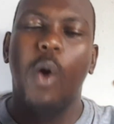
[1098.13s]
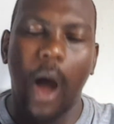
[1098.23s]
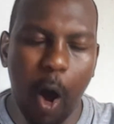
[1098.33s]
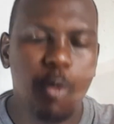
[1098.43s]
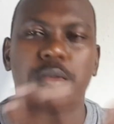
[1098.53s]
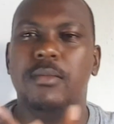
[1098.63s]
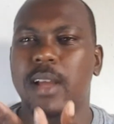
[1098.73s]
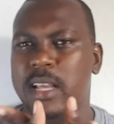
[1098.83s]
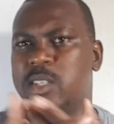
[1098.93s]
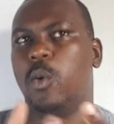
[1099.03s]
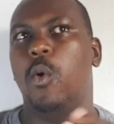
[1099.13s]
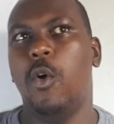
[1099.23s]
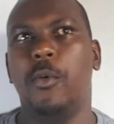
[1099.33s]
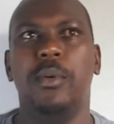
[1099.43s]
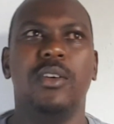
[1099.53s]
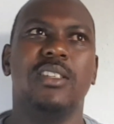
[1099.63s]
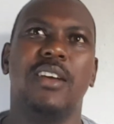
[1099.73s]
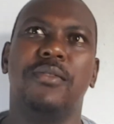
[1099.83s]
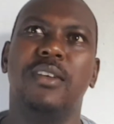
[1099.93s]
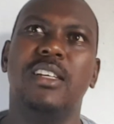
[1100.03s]
album as a whole, because I
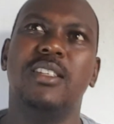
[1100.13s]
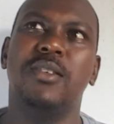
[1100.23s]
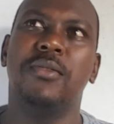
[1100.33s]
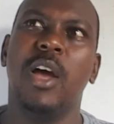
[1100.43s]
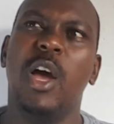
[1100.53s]
feel as if